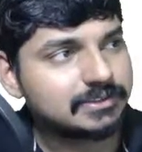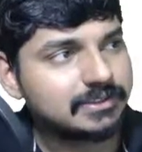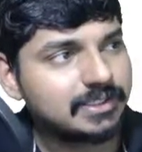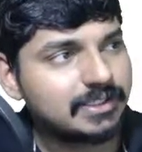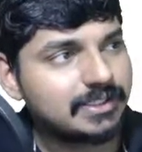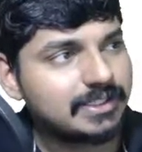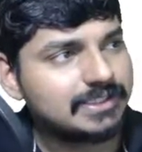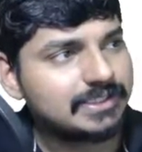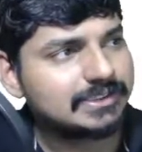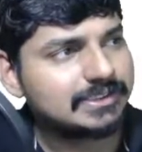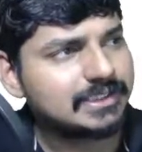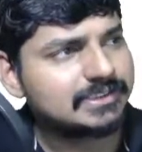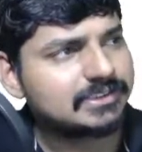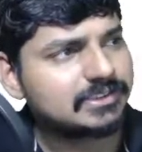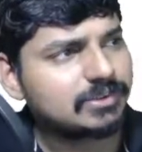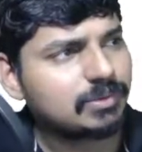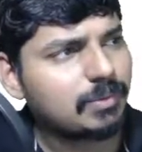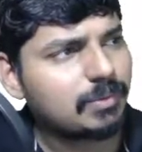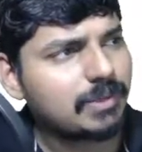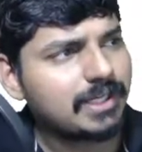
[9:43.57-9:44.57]
The reason is
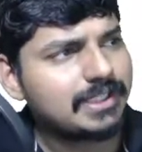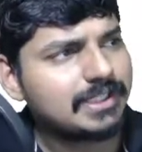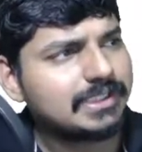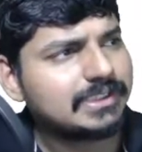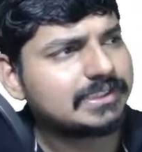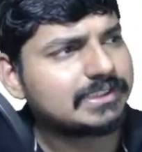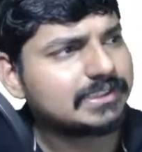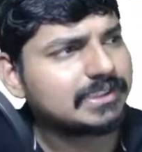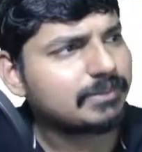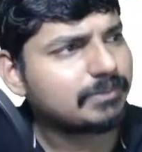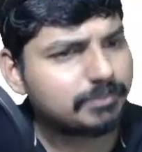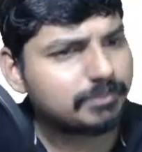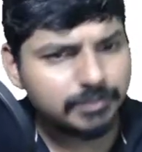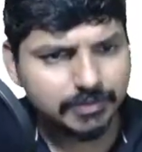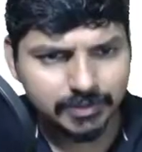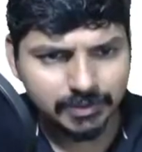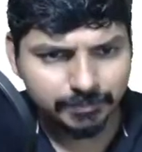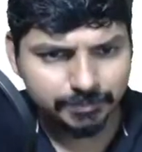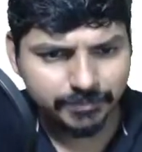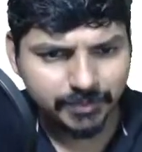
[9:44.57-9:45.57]
quite simple,